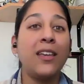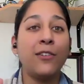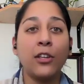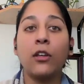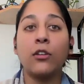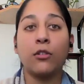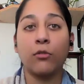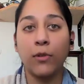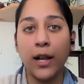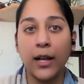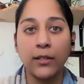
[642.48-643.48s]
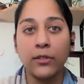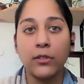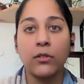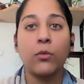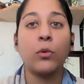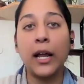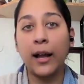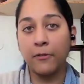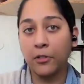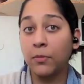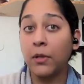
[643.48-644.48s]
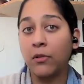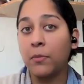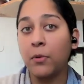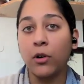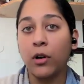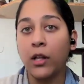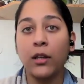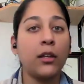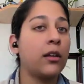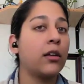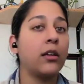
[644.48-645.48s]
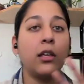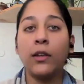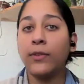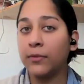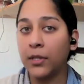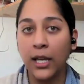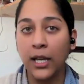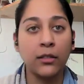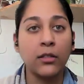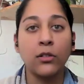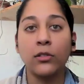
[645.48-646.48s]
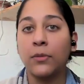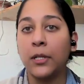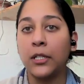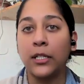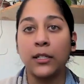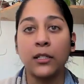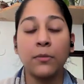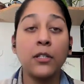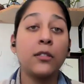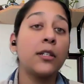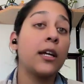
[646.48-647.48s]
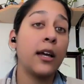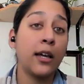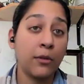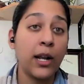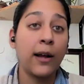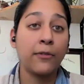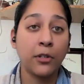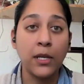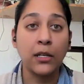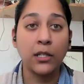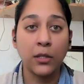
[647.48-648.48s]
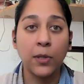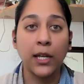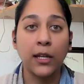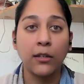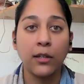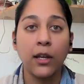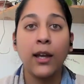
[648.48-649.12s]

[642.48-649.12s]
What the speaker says: even an arrest would have to be reported, even if the case is ultimately dismissed, and it would have to be explained.